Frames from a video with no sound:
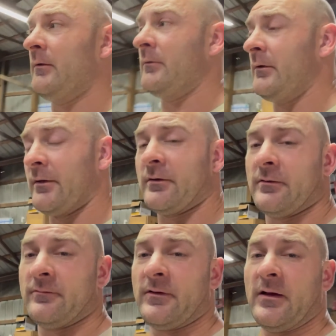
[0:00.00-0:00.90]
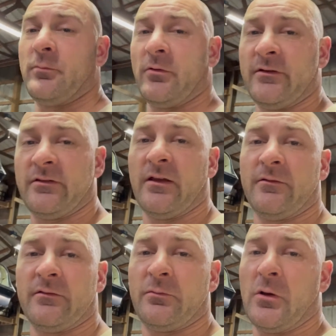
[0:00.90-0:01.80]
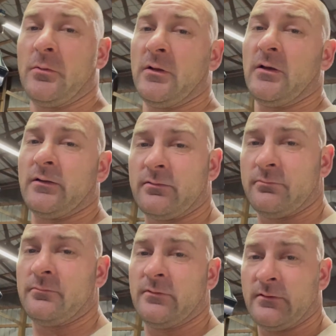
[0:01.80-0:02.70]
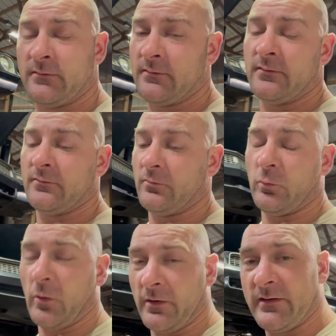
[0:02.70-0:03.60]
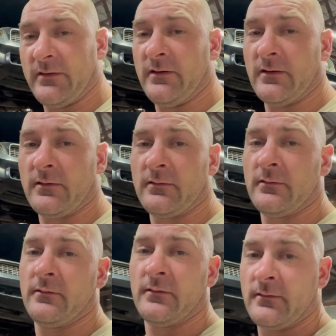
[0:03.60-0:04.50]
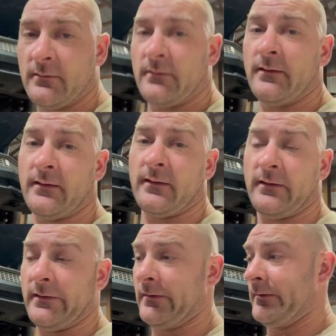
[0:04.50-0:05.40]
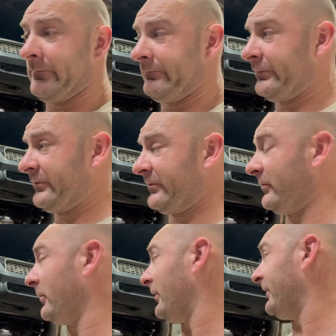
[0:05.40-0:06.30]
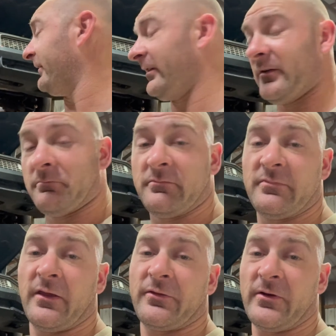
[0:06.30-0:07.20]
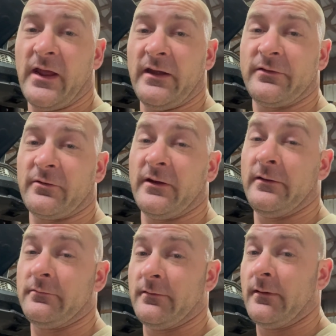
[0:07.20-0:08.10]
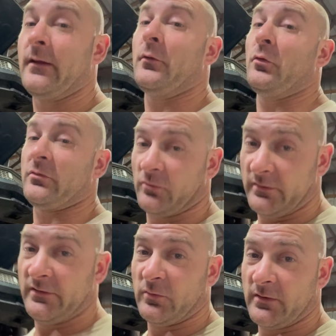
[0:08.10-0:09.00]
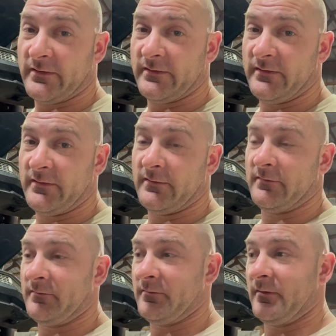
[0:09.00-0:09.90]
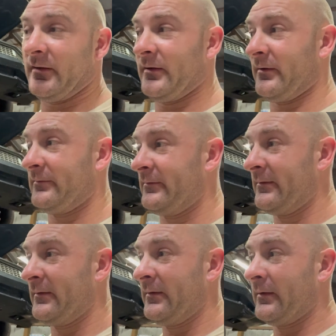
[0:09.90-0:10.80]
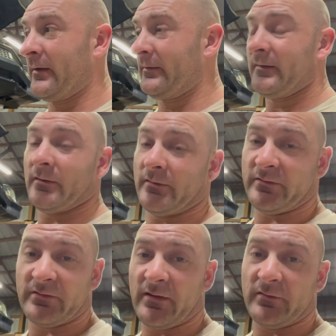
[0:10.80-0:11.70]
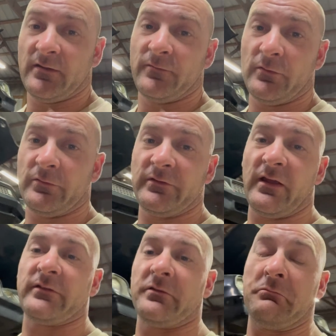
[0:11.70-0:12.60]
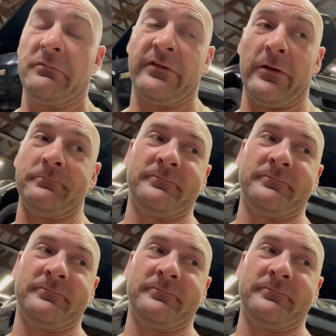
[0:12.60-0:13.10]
Another 5.7 small block would work in here. What is it? A 383 would really work in here. And then I would just have to get fuel injection. So,